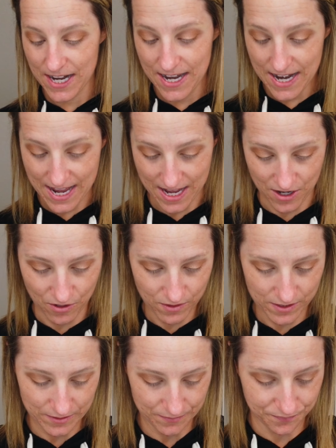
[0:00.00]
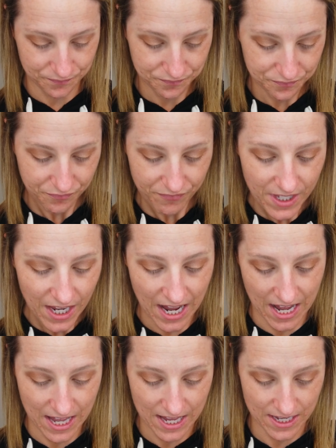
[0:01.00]
Now
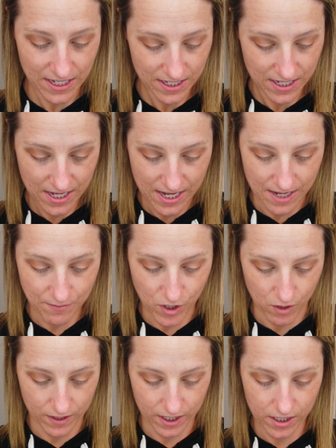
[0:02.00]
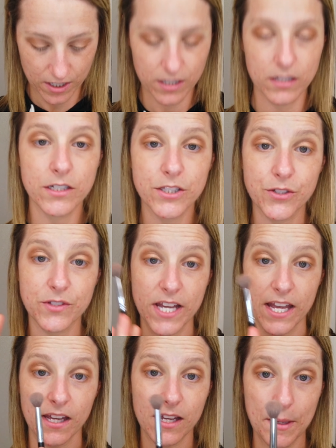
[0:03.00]
I am going to
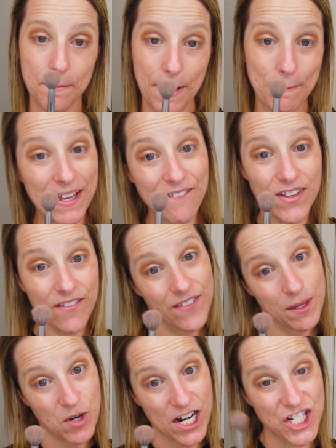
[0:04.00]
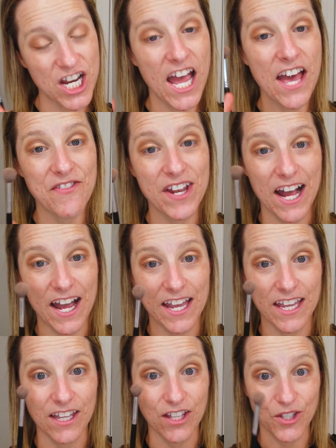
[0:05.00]
take my big fluffy brush that I
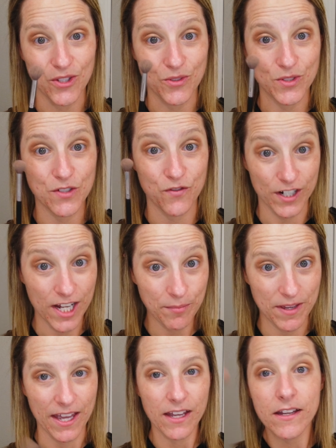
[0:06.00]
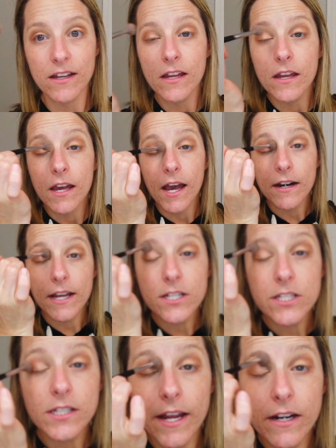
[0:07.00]
used for cupcake, and I
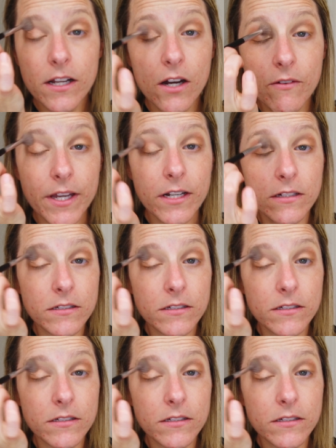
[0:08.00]
just kind of go in,